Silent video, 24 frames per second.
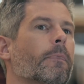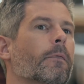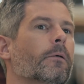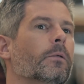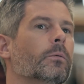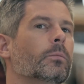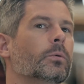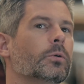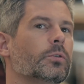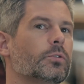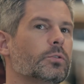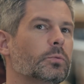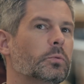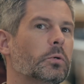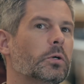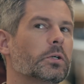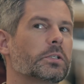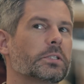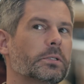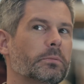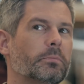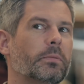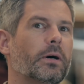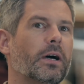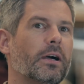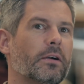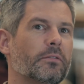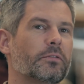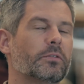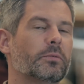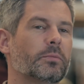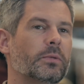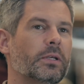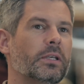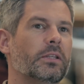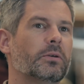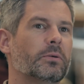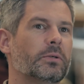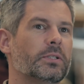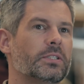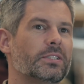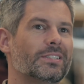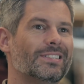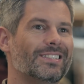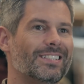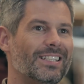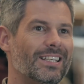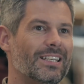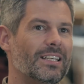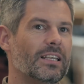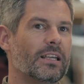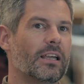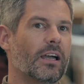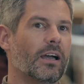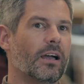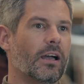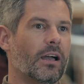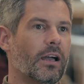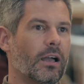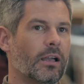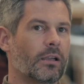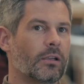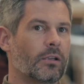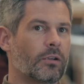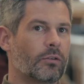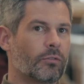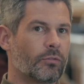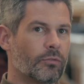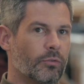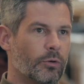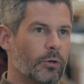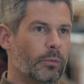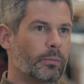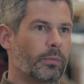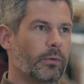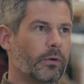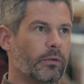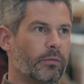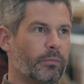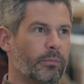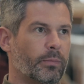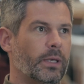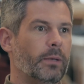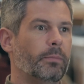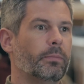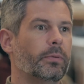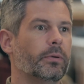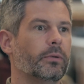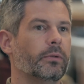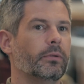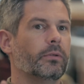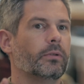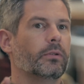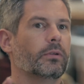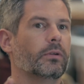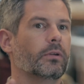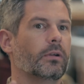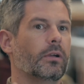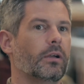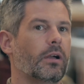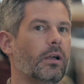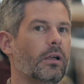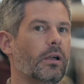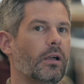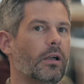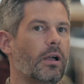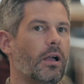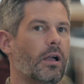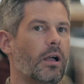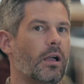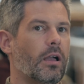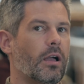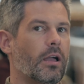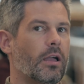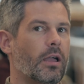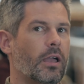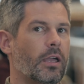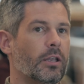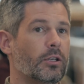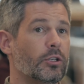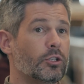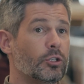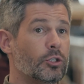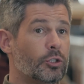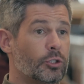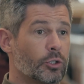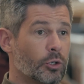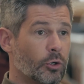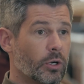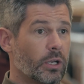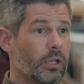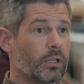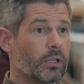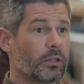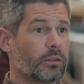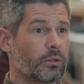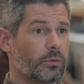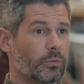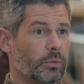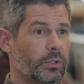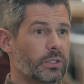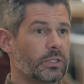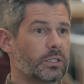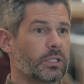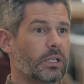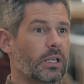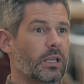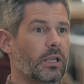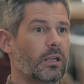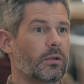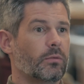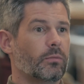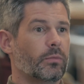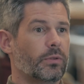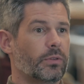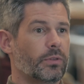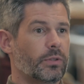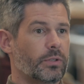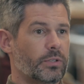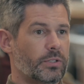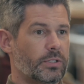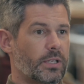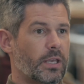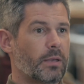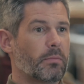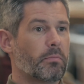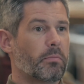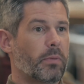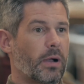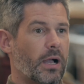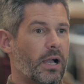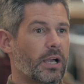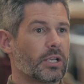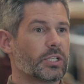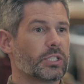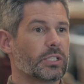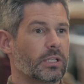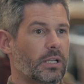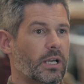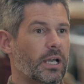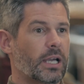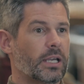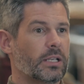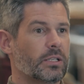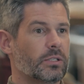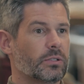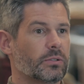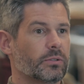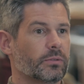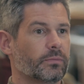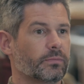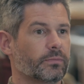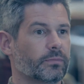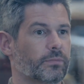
The most rewarding part for me though is seeing a group of people enjoying the whisky with the same passion I do.